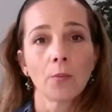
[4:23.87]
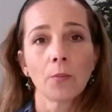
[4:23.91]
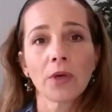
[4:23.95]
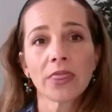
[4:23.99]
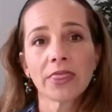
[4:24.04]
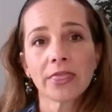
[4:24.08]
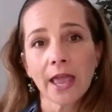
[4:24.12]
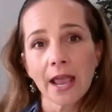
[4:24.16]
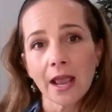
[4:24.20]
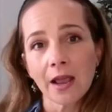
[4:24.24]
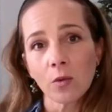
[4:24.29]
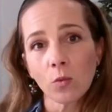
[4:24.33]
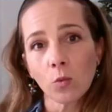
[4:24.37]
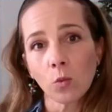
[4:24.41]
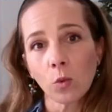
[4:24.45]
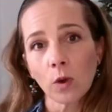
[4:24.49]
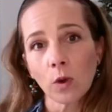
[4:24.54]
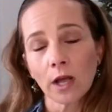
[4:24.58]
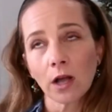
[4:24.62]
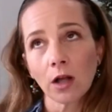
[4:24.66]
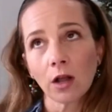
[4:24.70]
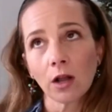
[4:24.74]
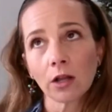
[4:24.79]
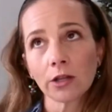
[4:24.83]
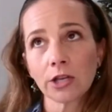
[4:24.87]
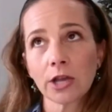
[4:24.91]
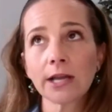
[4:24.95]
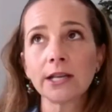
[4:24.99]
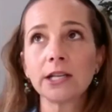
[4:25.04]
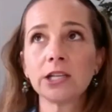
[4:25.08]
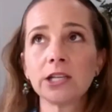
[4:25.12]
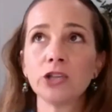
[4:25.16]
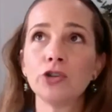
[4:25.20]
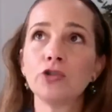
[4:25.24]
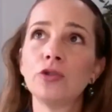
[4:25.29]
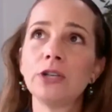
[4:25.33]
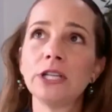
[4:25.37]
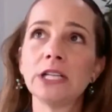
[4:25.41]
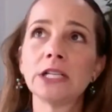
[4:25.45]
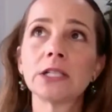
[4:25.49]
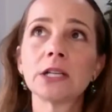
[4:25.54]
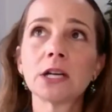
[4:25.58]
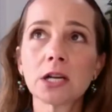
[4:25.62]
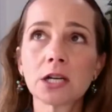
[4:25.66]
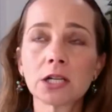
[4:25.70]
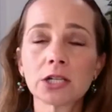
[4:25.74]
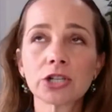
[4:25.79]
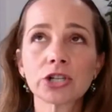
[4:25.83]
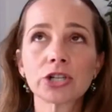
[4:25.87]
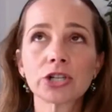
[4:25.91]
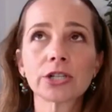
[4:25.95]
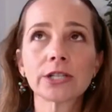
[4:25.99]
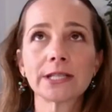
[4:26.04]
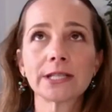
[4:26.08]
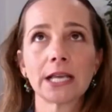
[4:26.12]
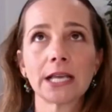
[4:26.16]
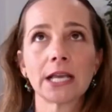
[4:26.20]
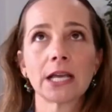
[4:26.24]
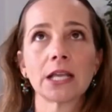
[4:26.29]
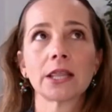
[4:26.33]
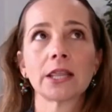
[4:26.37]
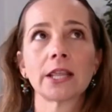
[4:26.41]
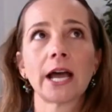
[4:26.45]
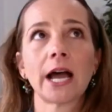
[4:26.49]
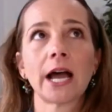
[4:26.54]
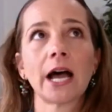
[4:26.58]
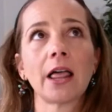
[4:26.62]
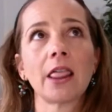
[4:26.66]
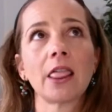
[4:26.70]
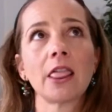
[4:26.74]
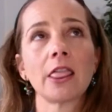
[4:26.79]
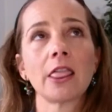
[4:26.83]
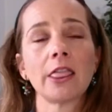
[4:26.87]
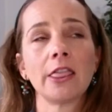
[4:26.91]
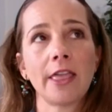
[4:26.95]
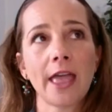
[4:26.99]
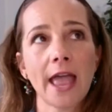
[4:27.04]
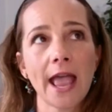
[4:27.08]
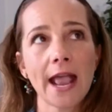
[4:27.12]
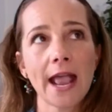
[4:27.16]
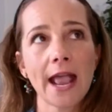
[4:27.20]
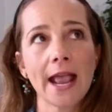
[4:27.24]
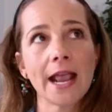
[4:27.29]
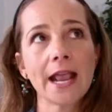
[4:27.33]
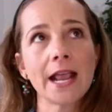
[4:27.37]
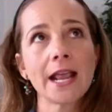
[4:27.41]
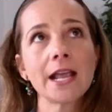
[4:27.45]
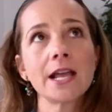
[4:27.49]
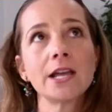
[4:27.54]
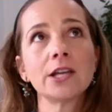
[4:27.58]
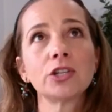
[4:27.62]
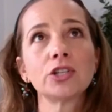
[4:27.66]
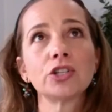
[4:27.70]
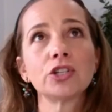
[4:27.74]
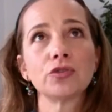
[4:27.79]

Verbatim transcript: but they will yet you need to understand that they